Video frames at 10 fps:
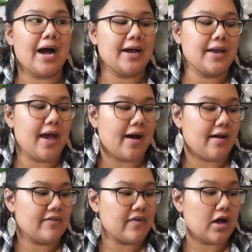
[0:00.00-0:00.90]
I
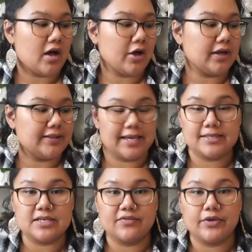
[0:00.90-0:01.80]
have a
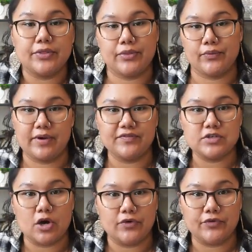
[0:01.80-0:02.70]
collective thrift
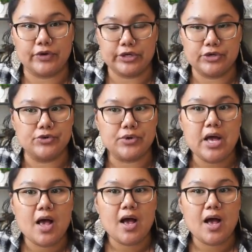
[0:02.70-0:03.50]
haul for you.